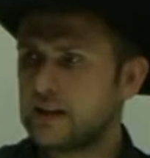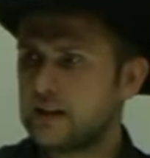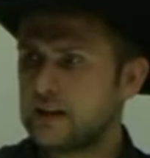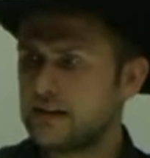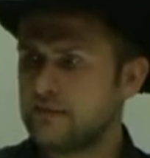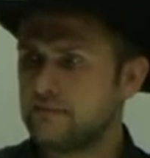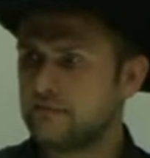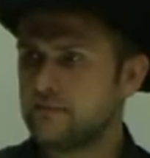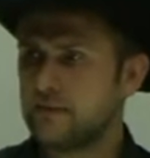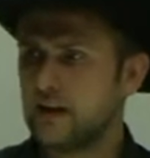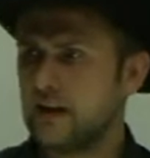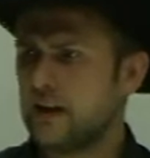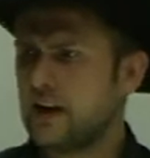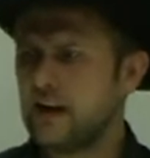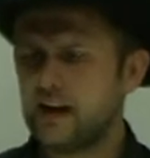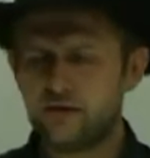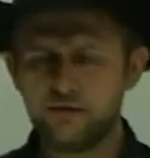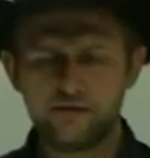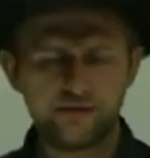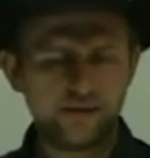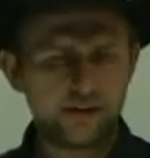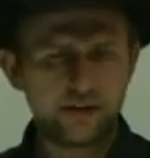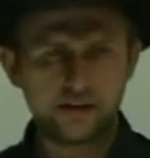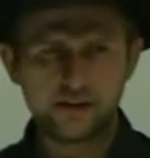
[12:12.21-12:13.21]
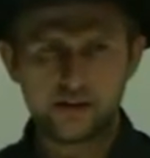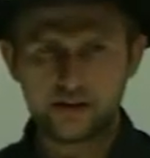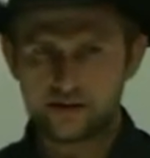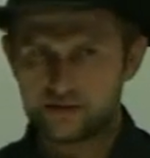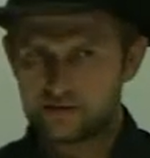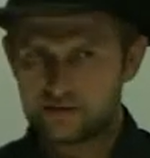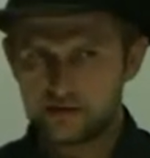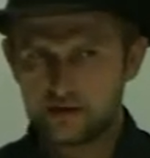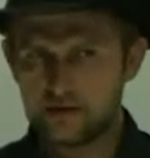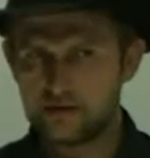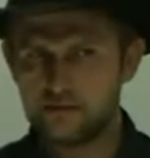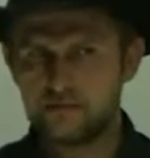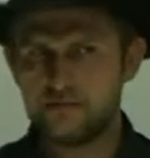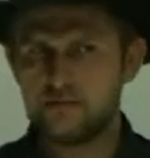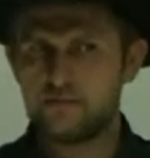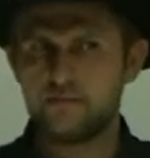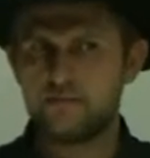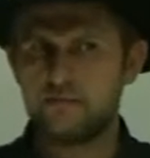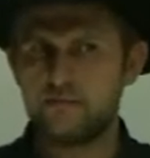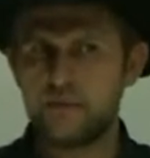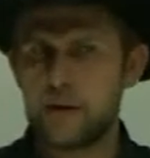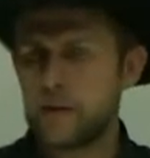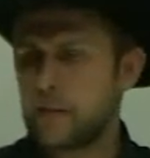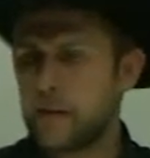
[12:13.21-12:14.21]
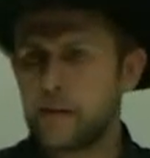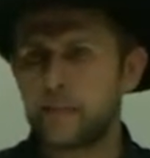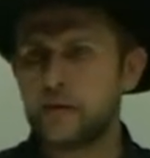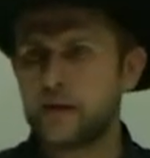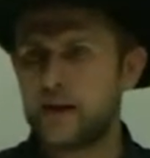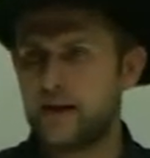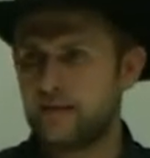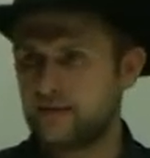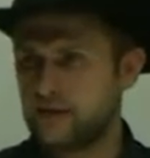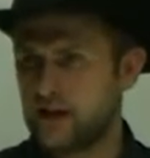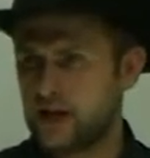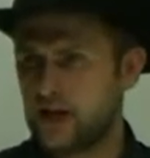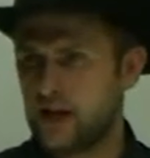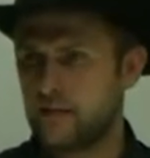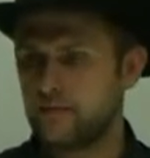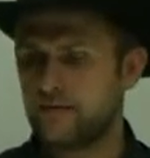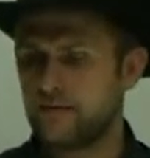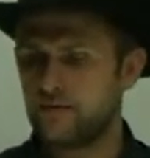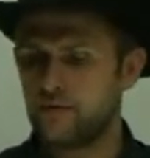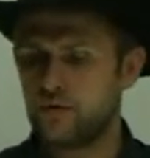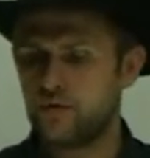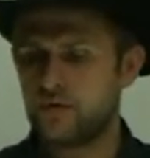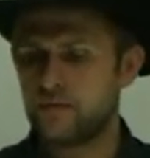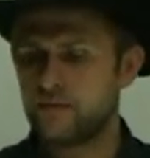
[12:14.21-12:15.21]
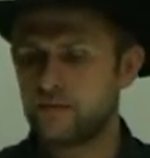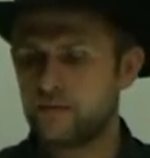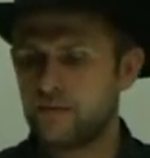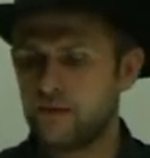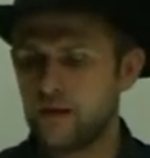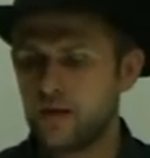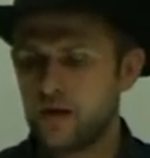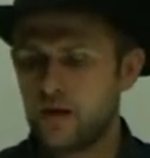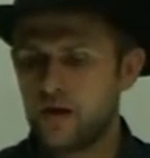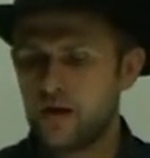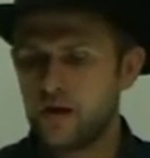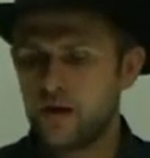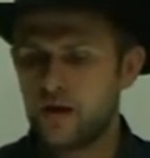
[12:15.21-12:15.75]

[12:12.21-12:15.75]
I don't think that many people have done it before.